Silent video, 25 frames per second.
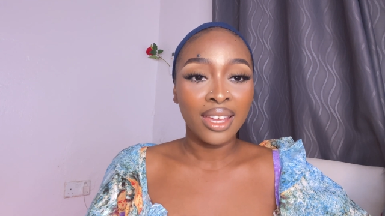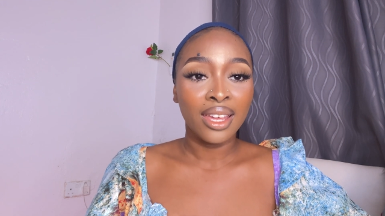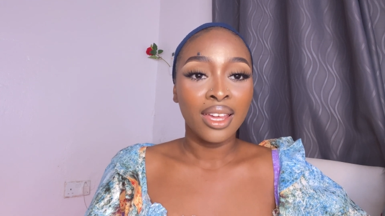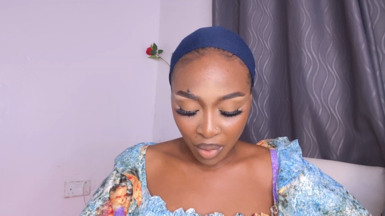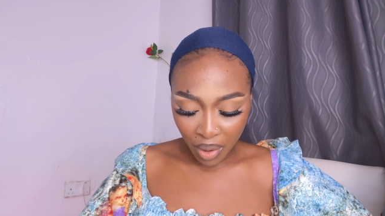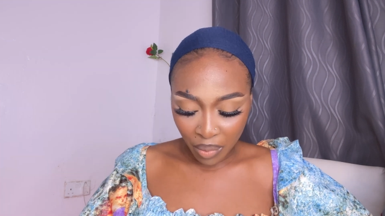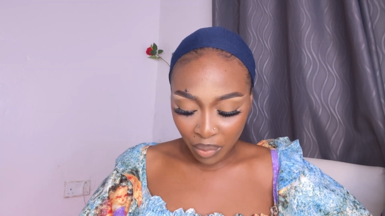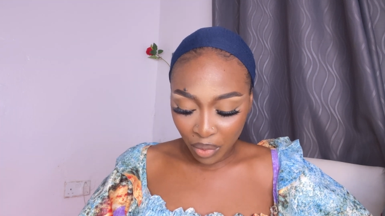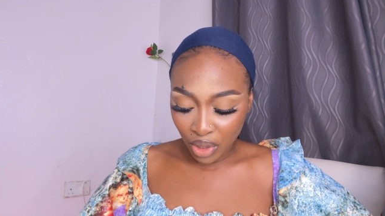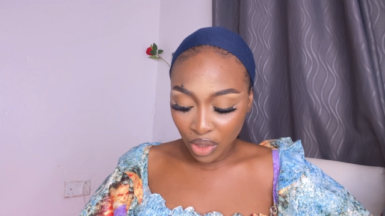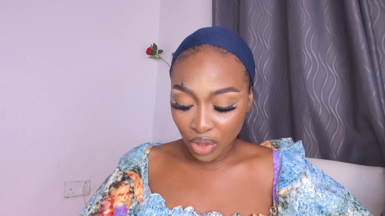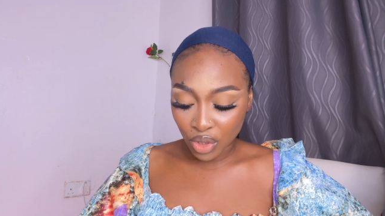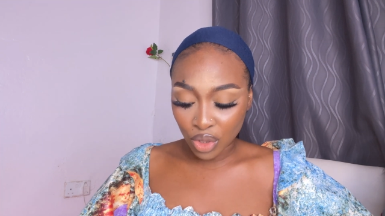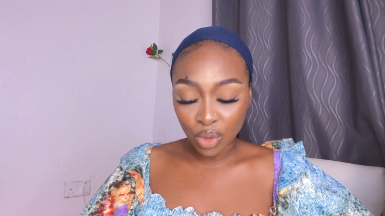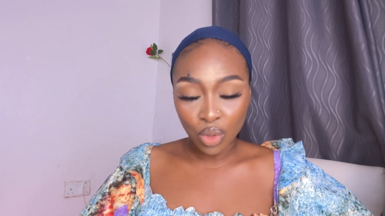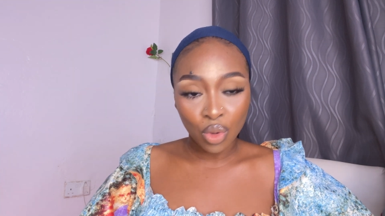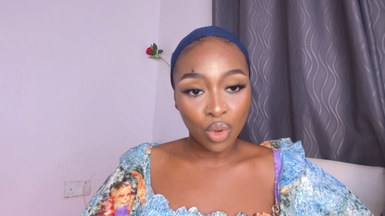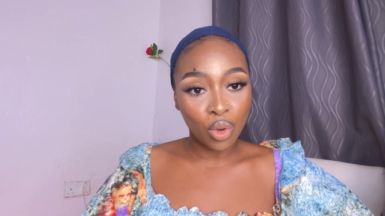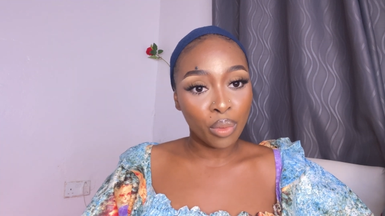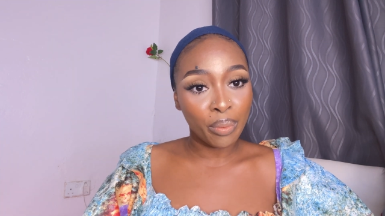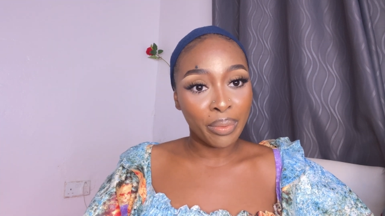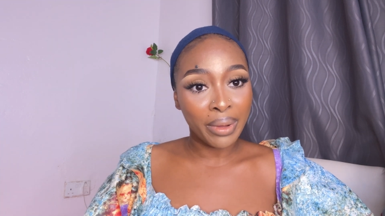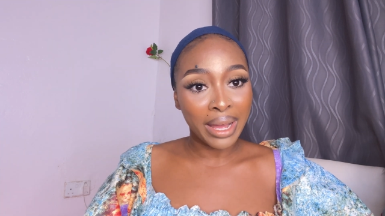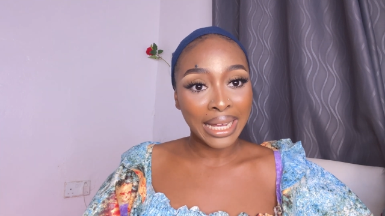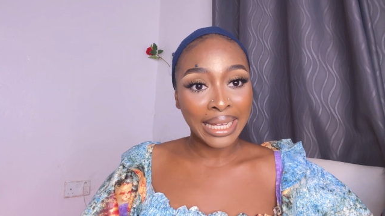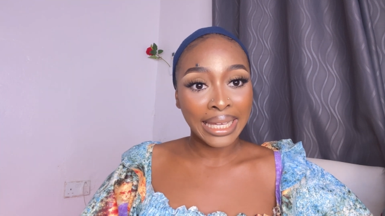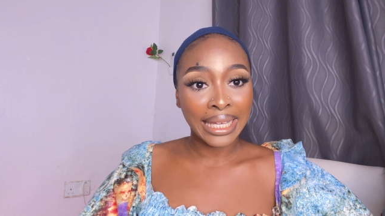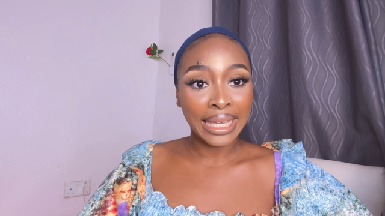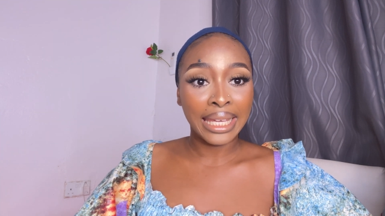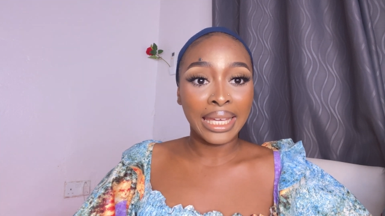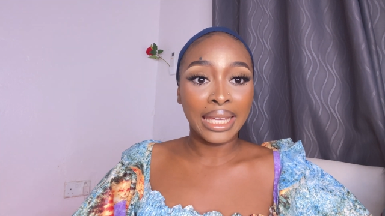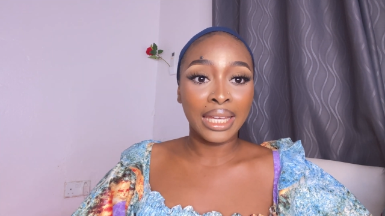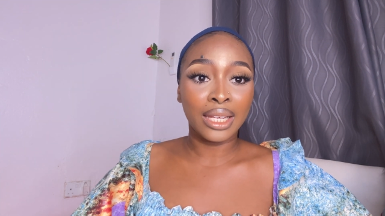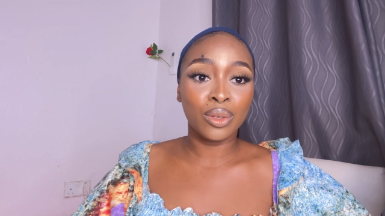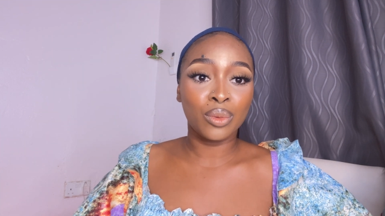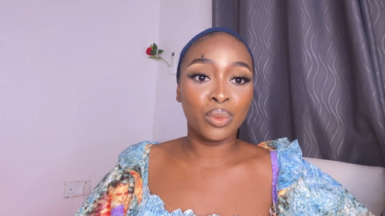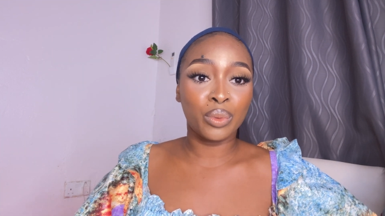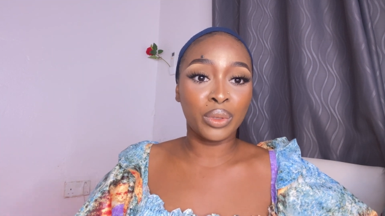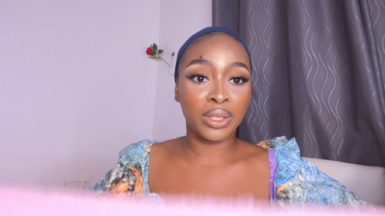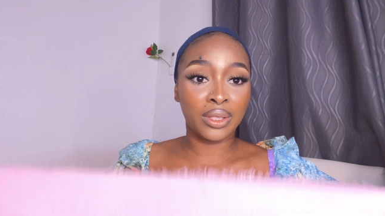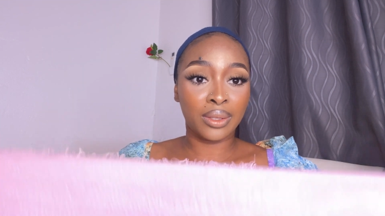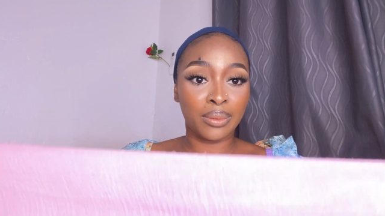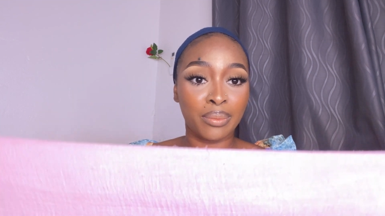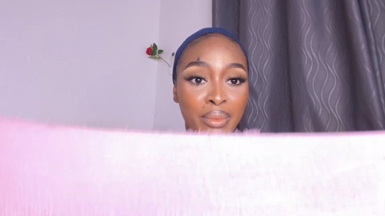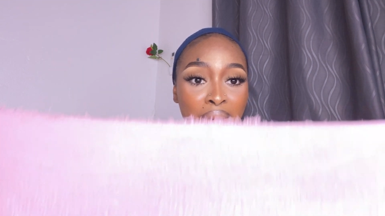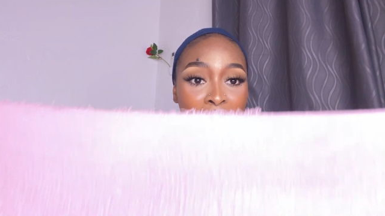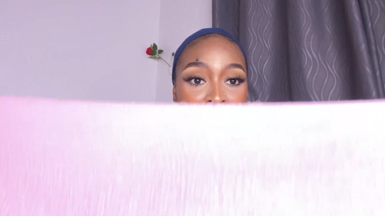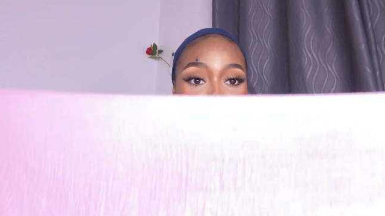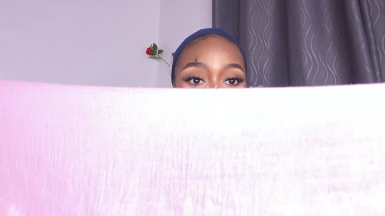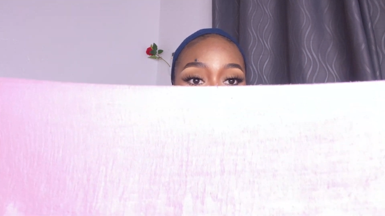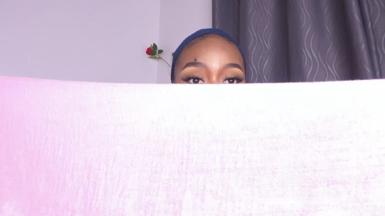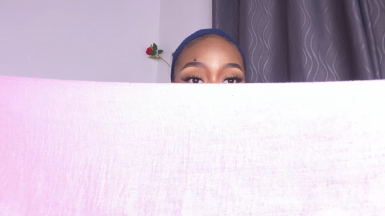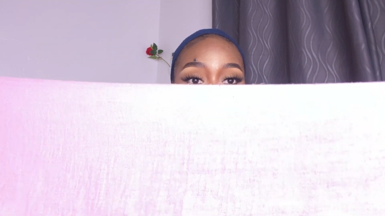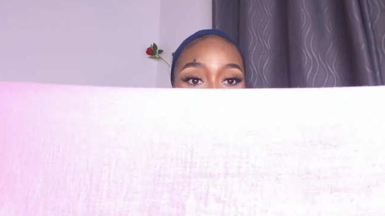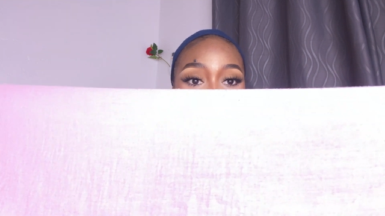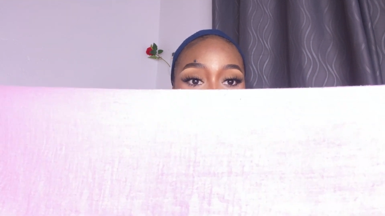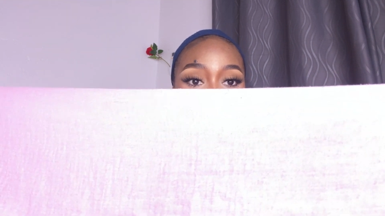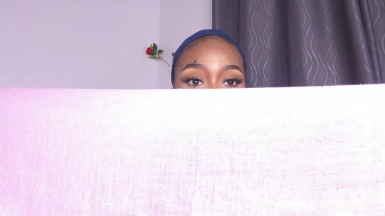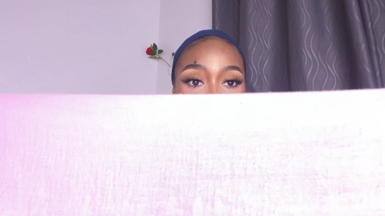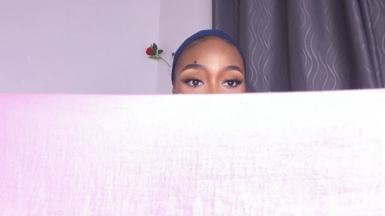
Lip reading: I'm going to go back in with my pink